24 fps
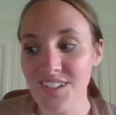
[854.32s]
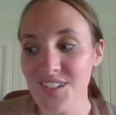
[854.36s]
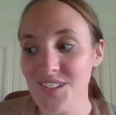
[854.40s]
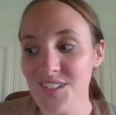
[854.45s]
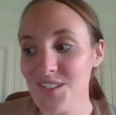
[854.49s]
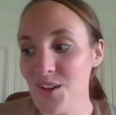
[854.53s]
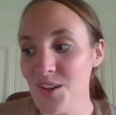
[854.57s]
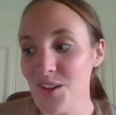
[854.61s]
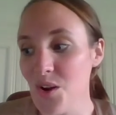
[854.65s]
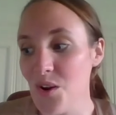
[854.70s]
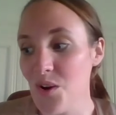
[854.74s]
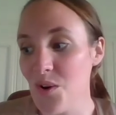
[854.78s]

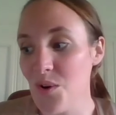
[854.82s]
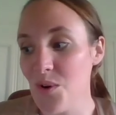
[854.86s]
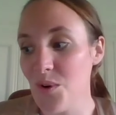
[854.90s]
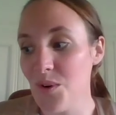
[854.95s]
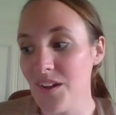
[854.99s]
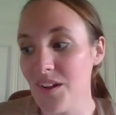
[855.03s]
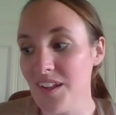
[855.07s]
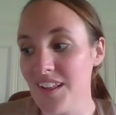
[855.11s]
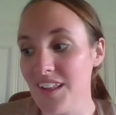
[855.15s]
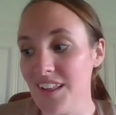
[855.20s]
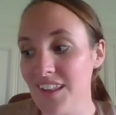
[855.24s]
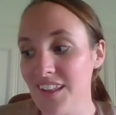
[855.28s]

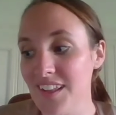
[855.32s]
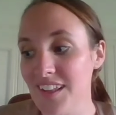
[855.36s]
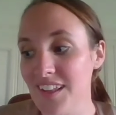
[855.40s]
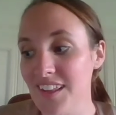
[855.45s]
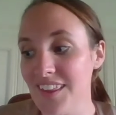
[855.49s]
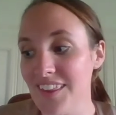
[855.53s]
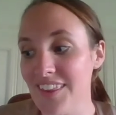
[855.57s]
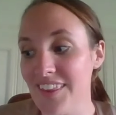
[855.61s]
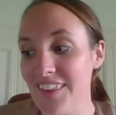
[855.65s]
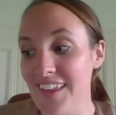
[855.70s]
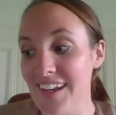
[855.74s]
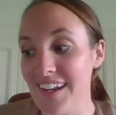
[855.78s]
So
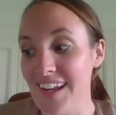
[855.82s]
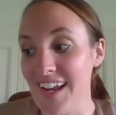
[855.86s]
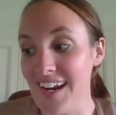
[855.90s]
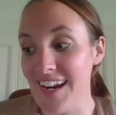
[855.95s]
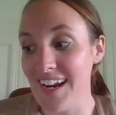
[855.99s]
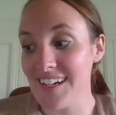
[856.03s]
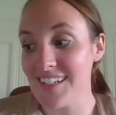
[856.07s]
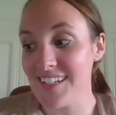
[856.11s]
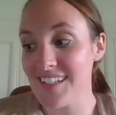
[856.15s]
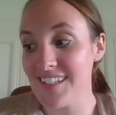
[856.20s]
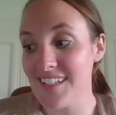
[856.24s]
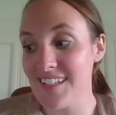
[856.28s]
the
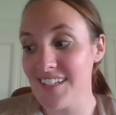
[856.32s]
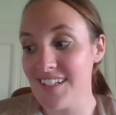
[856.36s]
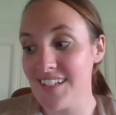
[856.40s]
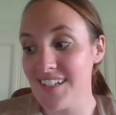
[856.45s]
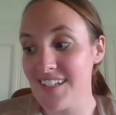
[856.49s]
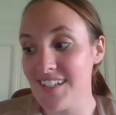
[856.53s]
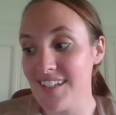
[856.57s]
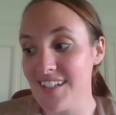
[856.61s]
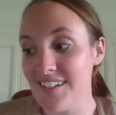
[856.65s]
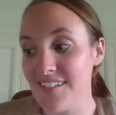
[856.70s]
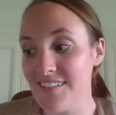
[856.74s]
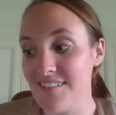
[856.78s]
next
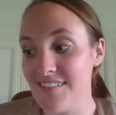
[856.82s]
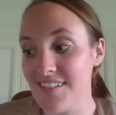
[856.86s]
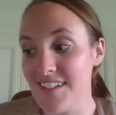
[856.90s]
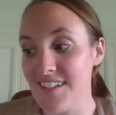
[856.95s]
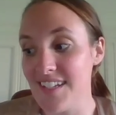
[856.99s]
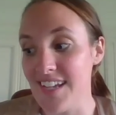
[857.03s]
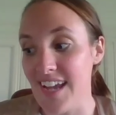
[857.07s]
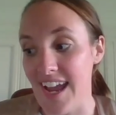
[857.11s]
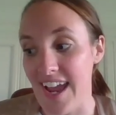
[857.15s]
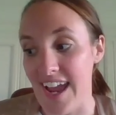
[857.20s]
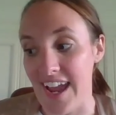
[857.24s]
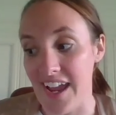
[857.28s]

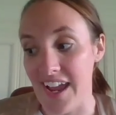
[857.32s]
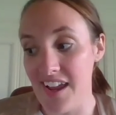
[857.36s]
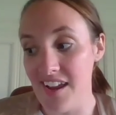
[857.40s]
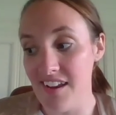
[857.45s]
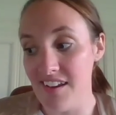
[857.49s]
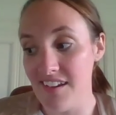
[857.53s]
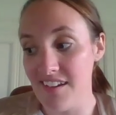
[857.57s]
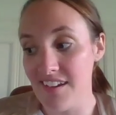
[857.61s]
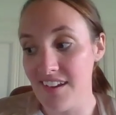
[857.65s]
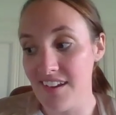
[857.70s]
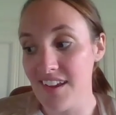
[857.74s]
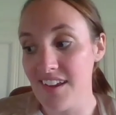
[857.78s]

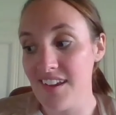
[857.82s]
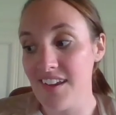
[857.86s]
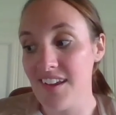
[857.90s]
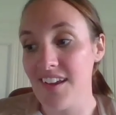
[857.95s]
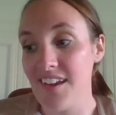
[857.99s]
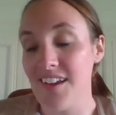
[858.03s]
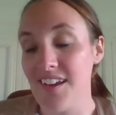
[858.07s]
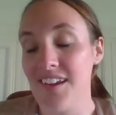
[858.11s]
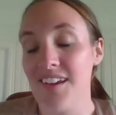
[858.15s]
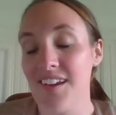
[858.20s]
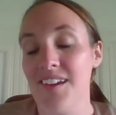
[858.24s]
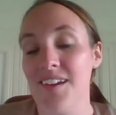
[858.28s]
day,
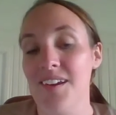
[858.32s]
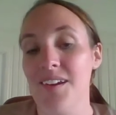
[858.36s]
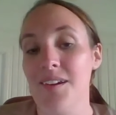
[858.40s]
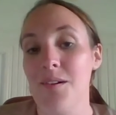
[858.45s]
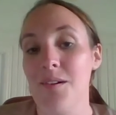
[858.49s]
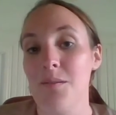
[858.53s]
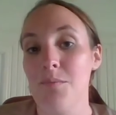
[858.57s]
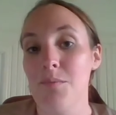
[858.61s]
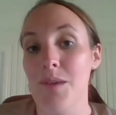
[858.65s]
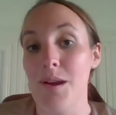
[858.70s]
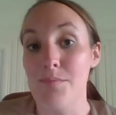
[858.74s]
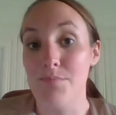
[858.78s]

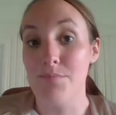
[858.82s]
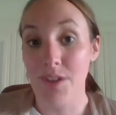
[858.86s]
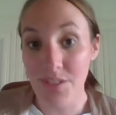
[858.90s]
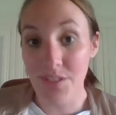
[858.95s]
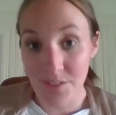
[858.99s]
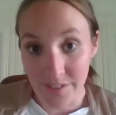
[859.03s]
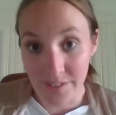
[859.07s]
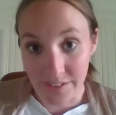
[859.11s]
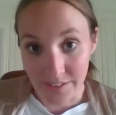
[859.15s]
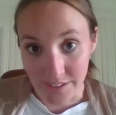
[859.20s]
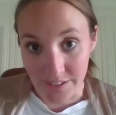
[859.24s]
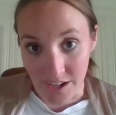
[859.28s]
my
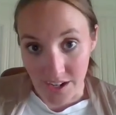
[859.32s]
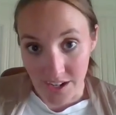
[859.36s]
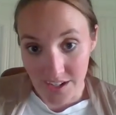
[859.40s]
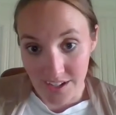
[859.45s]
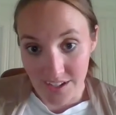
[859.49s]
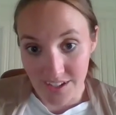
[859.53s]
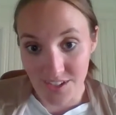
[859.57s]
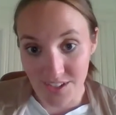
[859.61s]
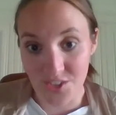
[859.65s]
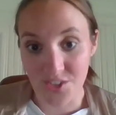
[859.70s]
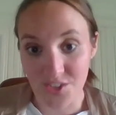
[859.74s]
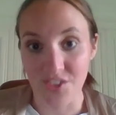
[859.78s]
brother-in-law
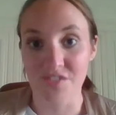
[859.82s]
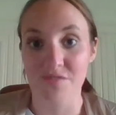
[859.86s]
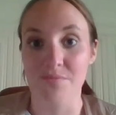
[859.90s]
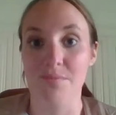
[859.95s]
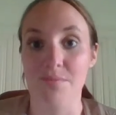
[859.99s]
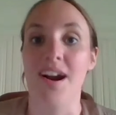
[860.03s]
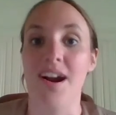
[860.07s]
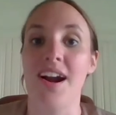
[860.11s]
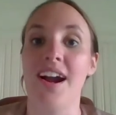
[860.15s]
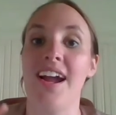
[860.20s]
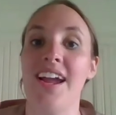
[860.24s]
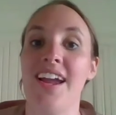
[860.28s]
drove
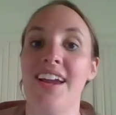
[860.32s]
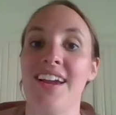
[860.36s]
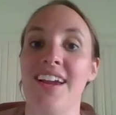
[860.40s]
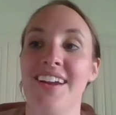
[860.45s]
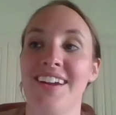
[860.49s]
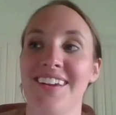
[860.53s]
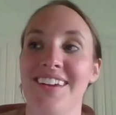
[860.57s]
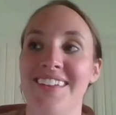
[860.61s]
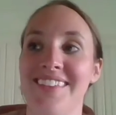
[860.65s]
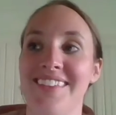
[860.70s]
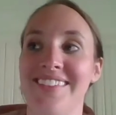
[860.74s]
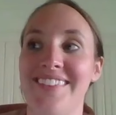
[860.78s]
by
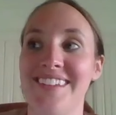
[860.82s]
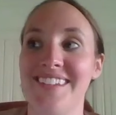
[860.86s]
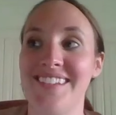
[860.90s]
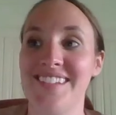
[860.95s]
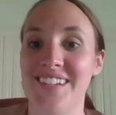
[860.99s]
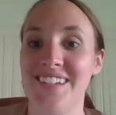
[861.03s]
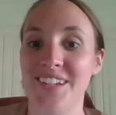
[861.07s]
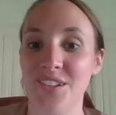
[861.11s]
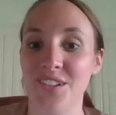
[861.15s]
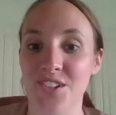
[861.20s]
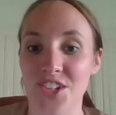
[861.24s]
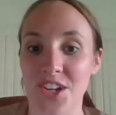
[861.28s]
this
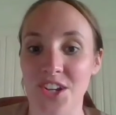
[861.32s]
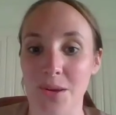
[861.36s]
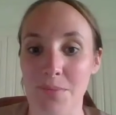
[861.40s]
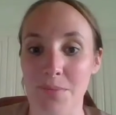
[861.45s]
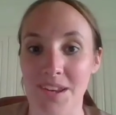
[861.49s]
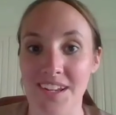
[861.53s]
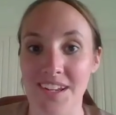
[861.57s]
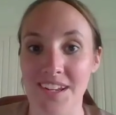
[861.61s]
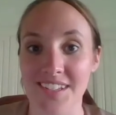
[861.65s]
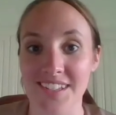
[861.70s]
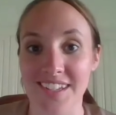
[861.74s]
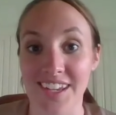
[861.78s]
dealership,
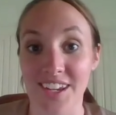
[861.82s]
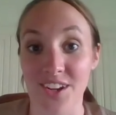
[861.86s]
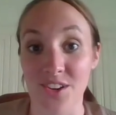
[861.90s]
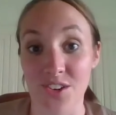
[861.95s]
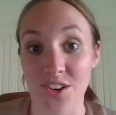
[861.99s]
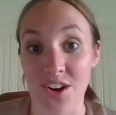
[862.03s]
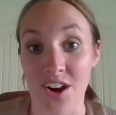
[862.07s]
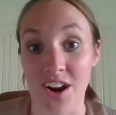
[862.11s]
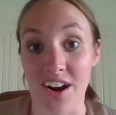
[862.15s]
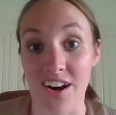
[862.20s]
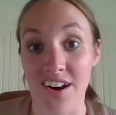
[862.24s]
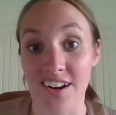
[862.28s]
and he's like, your
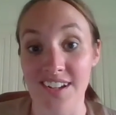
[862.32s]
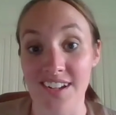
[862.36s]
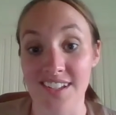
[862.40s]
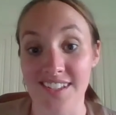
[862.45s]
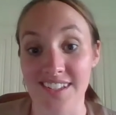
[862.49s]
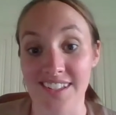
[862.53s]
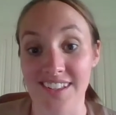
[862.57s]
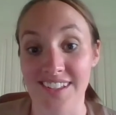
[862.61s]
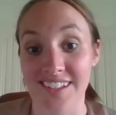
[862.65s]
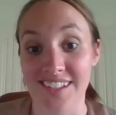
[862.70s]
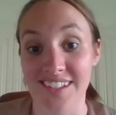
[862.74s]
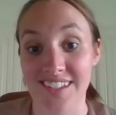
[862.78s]
car
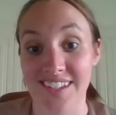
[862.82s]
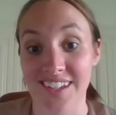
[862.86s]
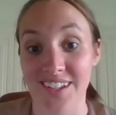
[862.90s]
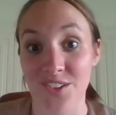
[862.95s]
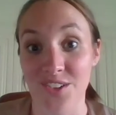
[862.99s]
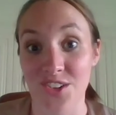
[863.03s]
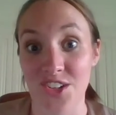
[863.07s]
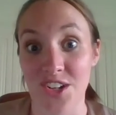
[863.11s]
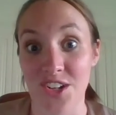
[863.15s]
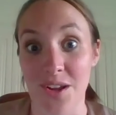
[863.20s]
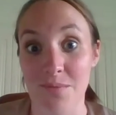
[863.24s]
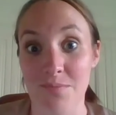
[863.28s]
is in this
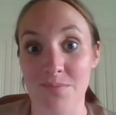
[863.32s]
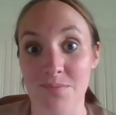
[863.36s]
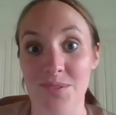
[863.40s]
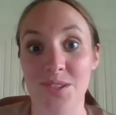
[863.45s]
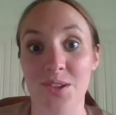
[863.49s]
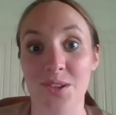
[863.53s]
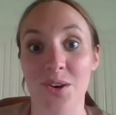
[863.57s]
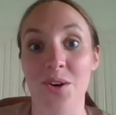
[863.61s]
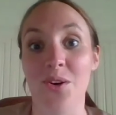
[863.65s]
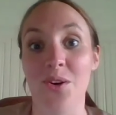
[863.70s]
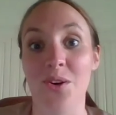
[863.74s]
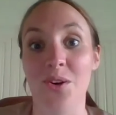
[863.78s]
dealership.
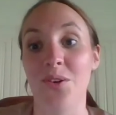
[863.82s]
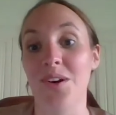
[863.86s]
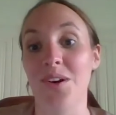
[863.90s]
So